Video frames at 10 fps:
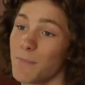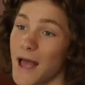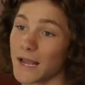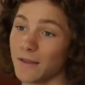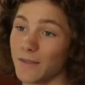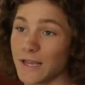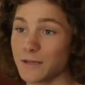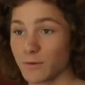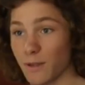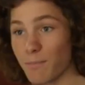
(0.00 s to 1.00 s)
a bag of
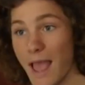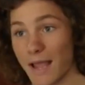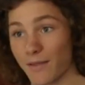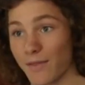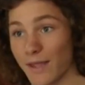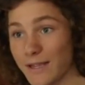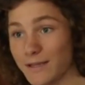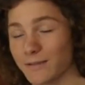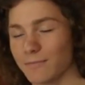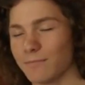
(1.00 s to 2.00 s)
these with a bag of
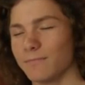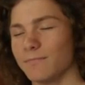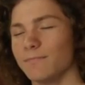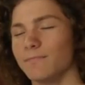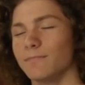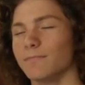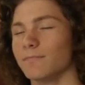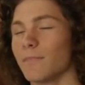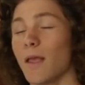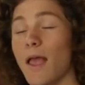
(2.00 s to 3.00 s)
these.
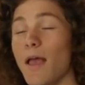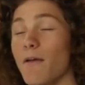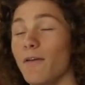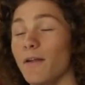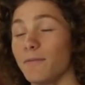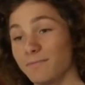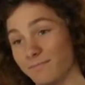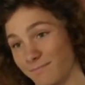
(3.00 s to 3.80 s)
Heaven.